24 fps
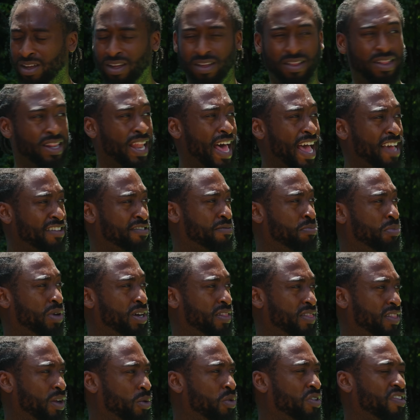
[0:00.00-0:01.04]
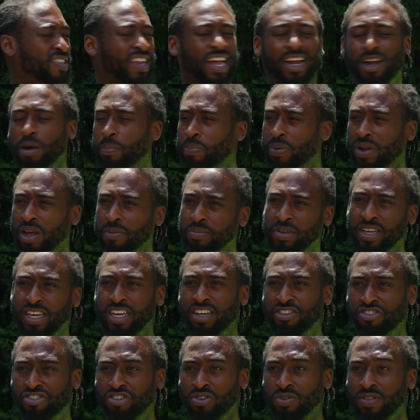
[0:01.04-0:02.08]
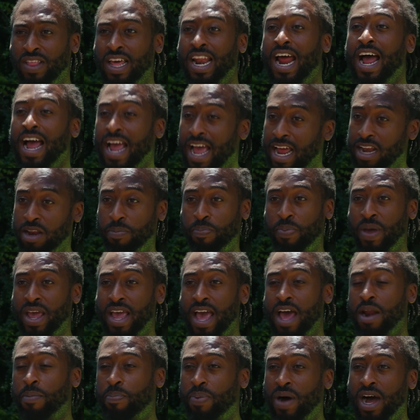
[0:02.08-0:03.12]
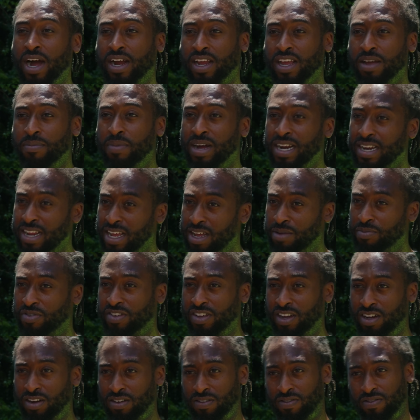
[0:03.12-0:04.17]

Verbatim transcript: Last month, there was like a plumbing issue that I had to pay out of pocket my damn self.